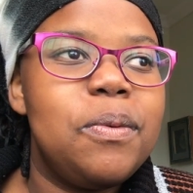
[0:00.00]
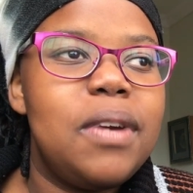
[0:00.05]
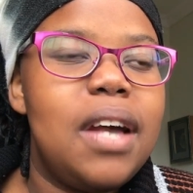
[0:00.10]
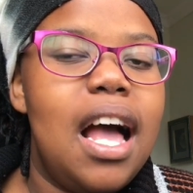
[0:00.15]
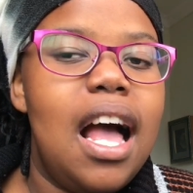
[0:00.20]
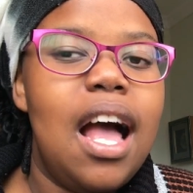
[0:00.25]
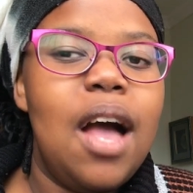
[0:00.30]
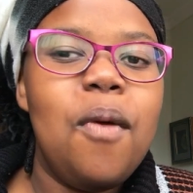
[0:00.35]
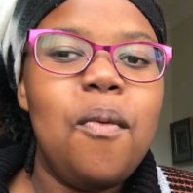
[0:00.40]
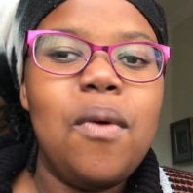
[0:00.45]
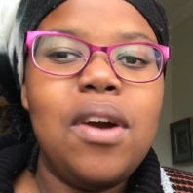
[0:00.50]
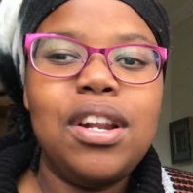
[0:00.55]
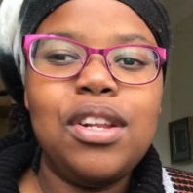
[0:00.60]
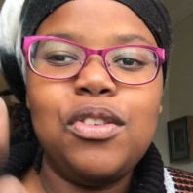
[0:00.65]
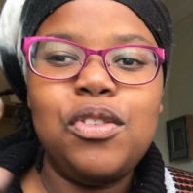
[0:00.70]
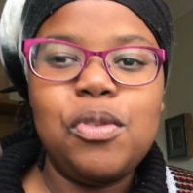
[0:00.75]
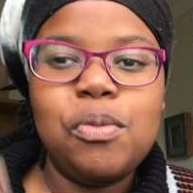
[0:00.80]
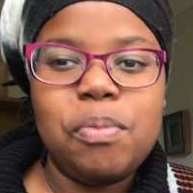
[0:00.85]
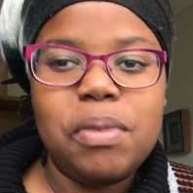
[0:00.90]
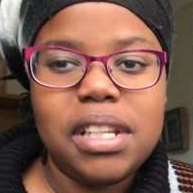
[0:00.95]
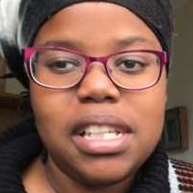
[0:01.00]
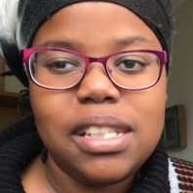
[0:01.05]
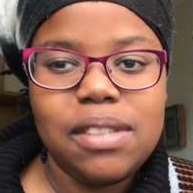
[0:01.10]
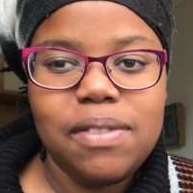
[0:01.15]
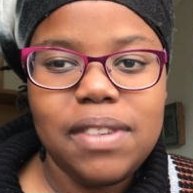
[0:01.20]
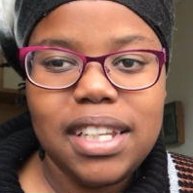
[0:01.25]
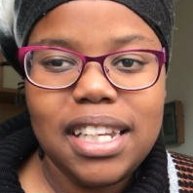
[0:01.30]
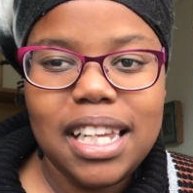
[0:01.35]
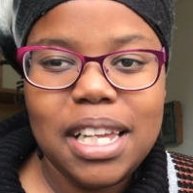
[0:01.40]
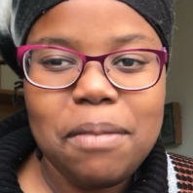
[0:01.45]
wanted to
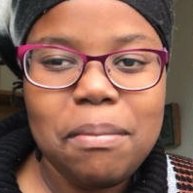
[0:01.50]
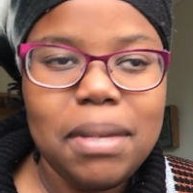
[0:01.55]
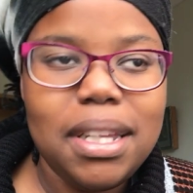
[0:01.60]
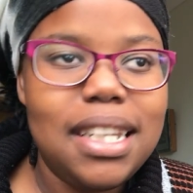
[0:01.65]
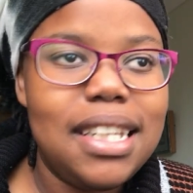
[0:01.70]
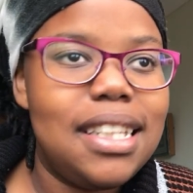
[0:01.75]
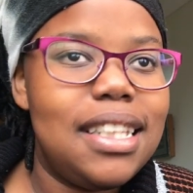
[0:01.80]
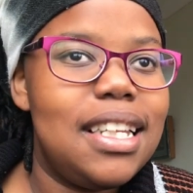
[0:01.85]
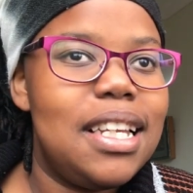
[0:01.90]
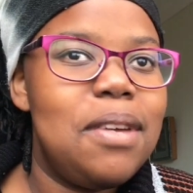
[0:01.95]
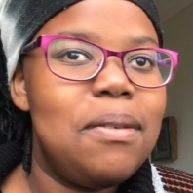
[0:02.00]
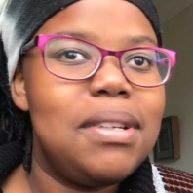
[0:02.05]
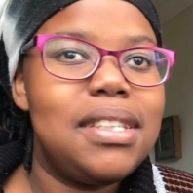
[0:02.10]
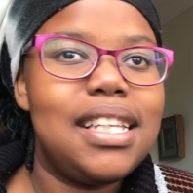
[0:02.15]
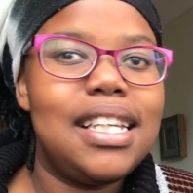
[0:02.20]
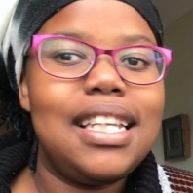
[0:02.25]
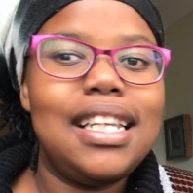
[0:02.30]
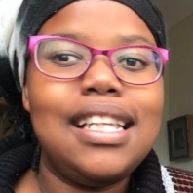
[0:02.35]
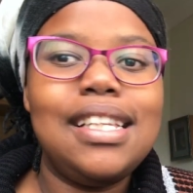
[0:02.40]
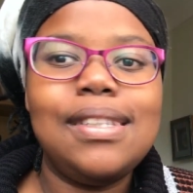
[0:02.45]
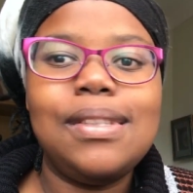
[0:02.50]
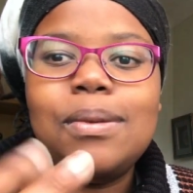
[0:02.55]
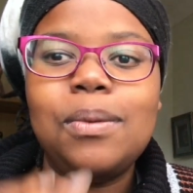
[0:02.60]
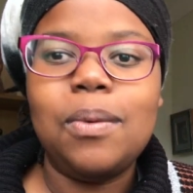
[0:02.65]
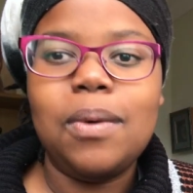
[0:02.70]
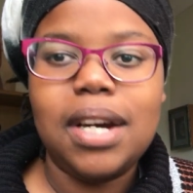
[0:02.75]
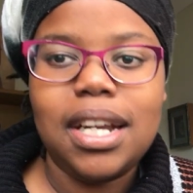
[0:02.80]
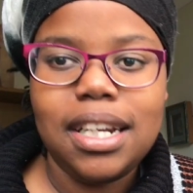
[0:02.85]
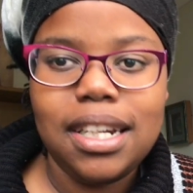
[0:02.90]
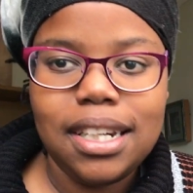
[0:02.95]
breastfeed Imi till he was at least
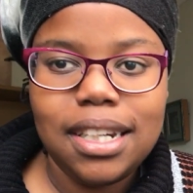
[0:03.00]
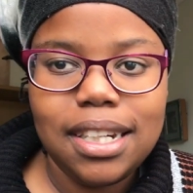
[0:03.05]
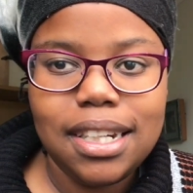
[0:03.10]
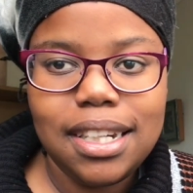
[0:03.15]
1.